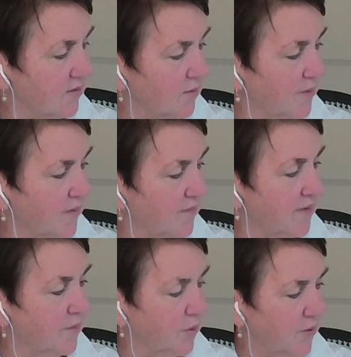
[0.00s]
a group
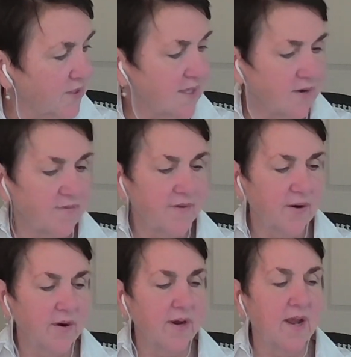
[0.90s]
of employees that are
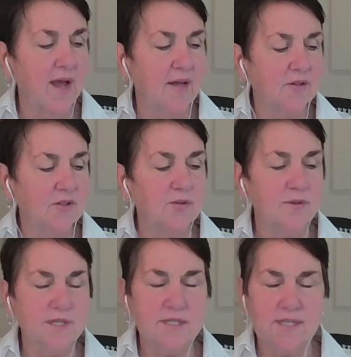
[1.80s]
very
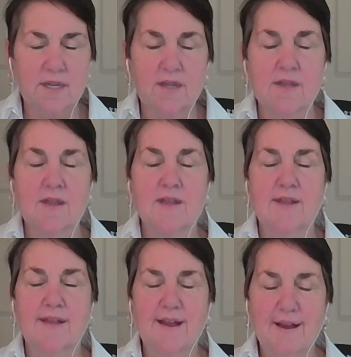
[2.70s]
altruistic.
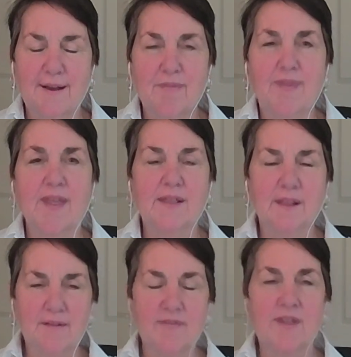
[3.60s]
They
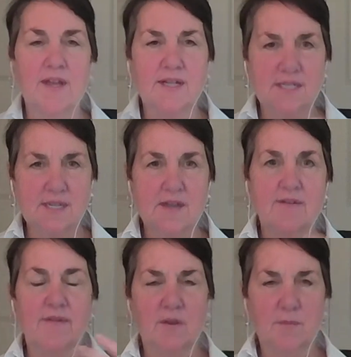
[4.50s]
love the idea
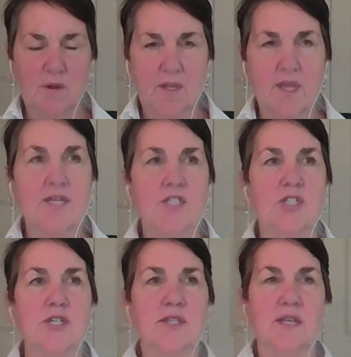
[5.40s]
of
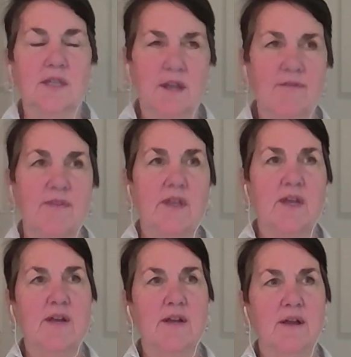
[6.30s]
communication. They love the
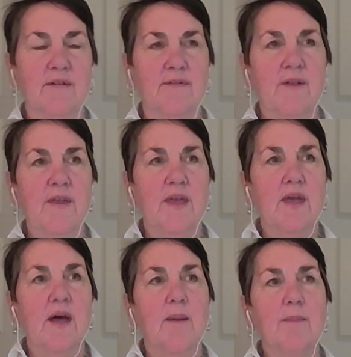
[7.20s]
idea of
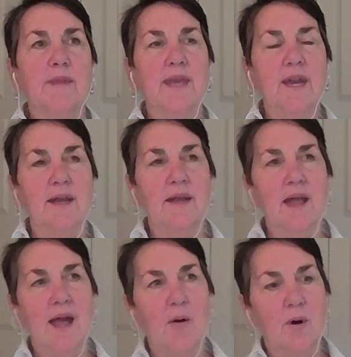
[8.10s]
getting
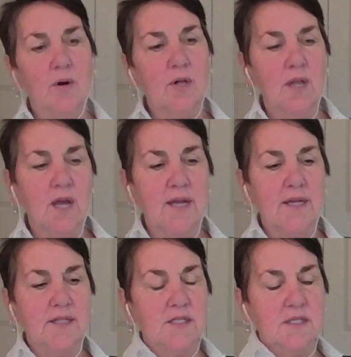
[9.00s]
our
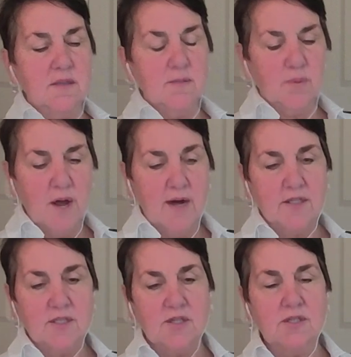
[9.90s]
clients'
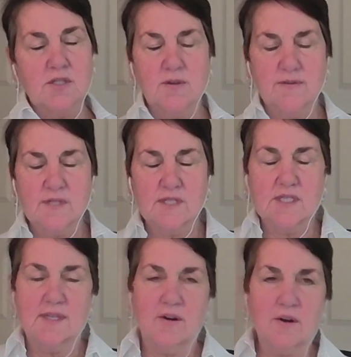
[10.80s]
products, goods, and services
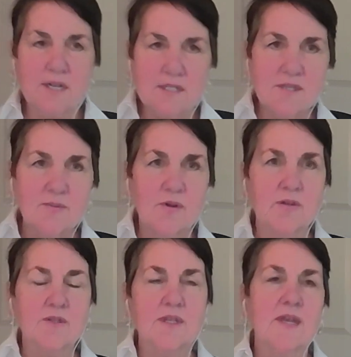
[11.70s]
to their
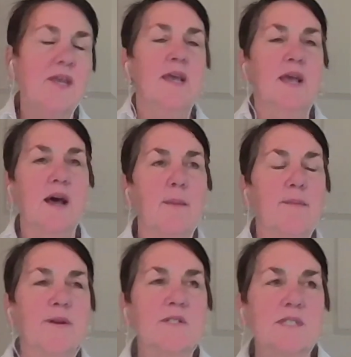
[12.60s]
customers.
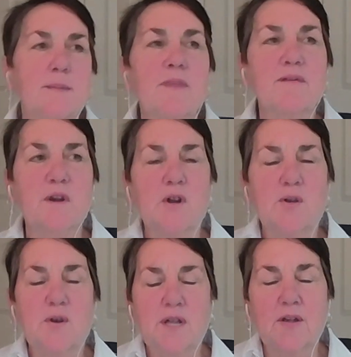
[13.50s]
There's something very
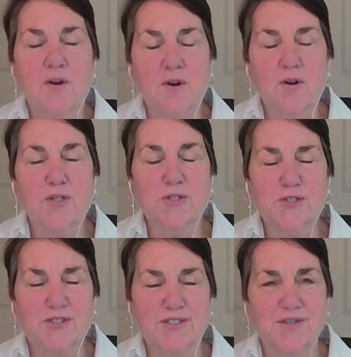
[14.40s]
unique in our
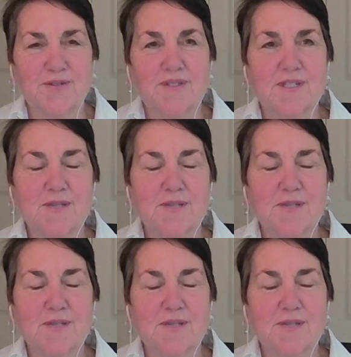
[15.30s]
culture. So,